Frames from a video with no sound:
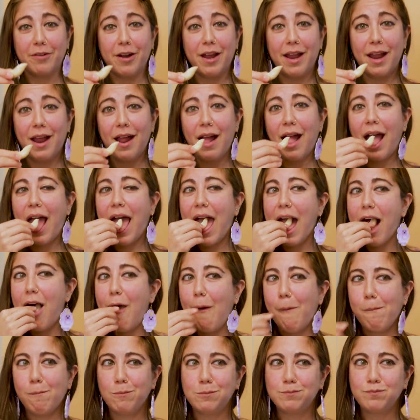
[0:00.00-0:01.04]
right?
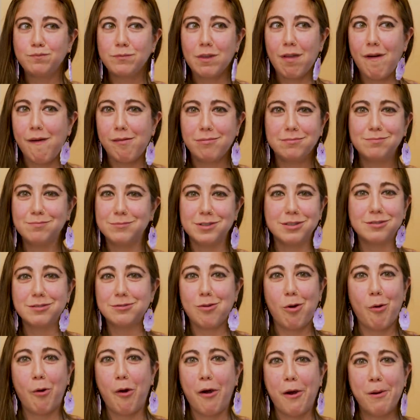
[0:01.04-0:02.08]
It's
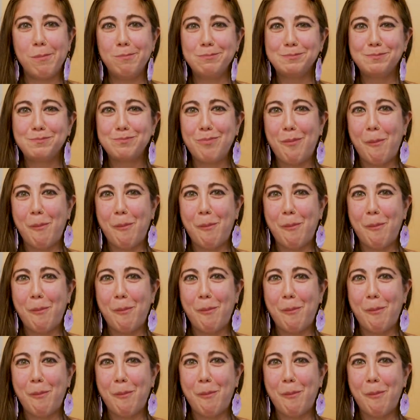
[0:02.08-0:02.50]
so good.